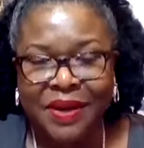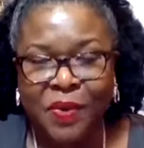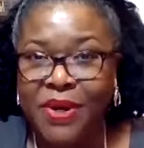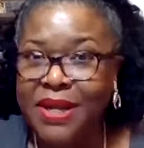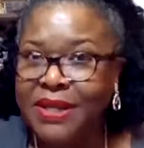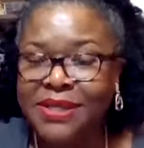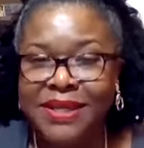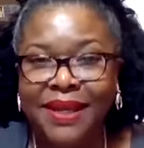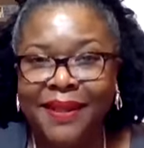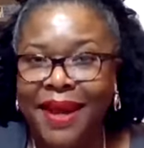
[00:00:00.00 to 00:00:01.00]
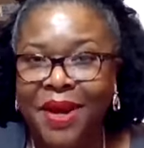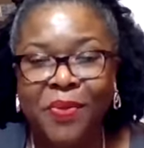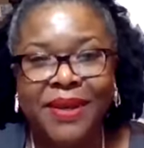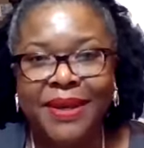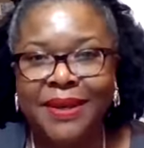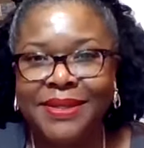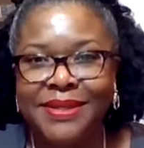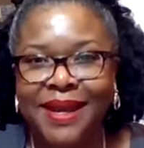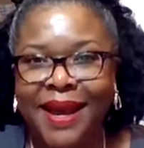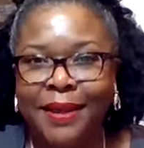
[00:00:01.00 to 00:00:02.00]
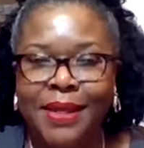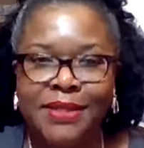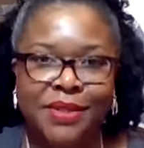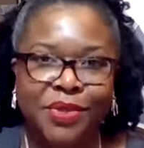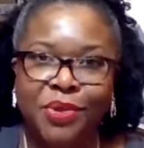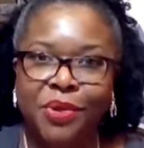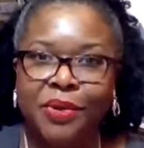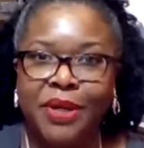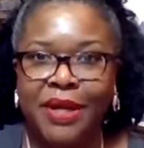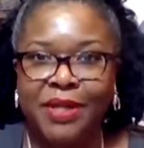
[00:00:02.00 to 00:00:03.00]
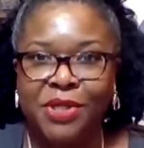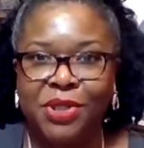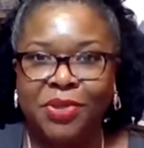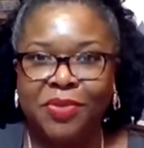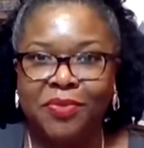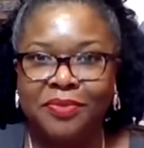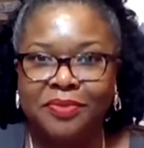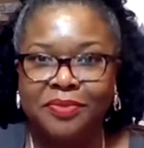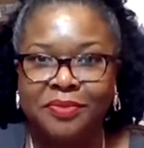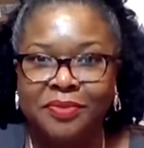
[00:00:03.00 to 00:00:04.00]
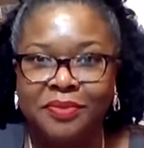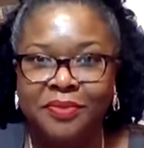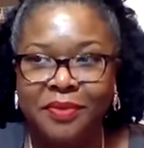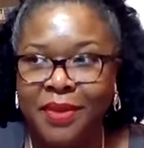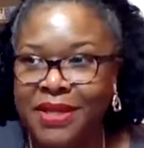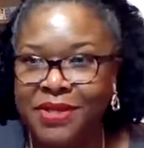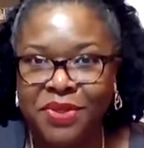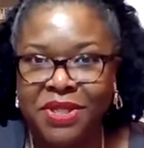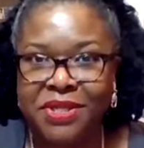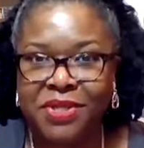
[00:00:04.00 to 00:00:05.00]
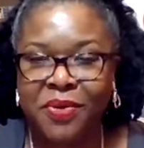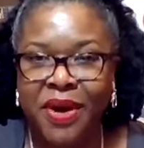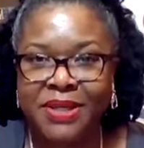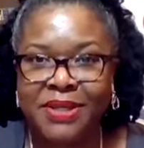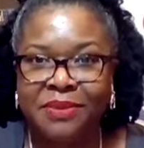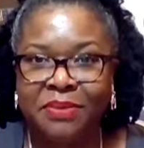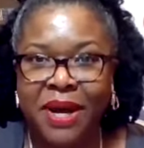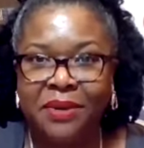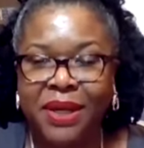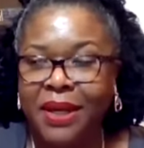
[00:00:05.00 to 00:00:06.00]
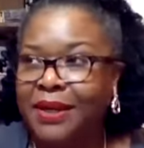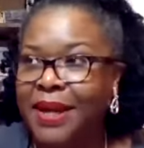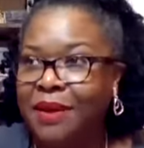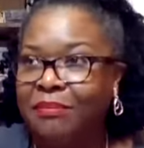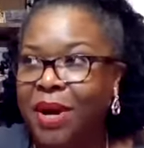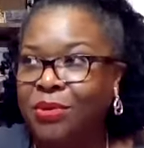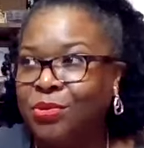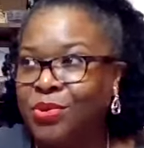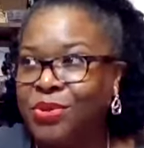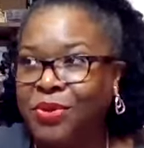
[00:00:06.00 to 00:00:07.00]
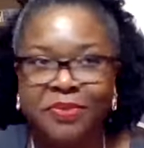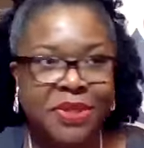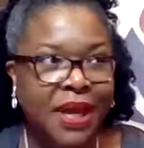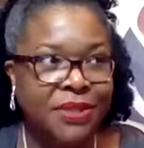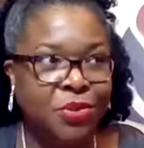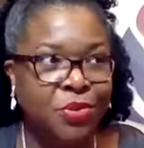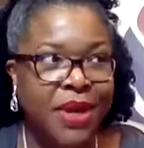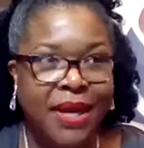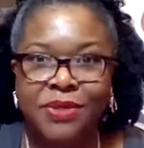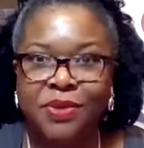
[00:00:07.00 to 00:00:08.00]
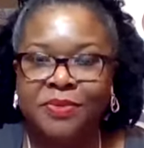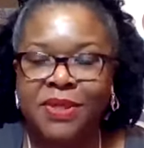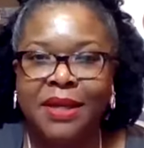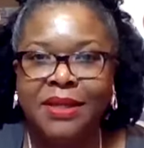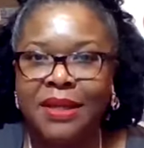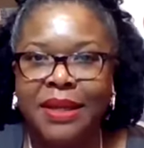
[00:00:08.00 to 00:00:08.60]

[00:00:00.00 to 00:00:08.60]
When it has done that on the inside, that's a new creation. That's what Jesus Christ is about, not about who circumcised or who not circumcised.